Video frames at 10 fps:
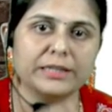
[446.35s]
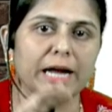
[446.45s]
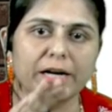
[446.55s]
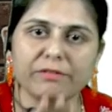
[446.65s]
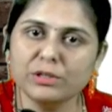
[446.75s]

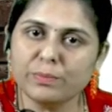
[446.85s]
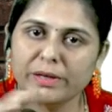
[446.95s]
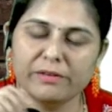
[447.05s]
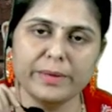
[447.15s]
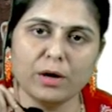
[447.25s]
that will
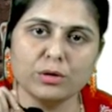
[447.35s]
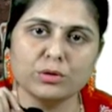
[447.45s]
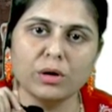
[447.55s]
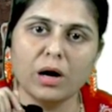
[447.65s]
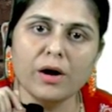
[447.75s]
be
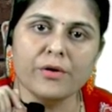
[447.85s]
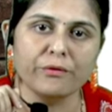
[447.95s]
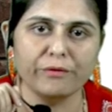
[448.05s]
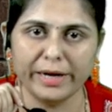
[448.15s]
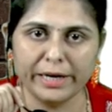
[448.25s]
also a
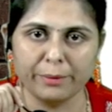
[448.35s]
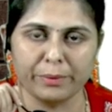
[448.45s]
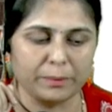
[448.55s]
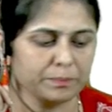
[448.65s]
variable.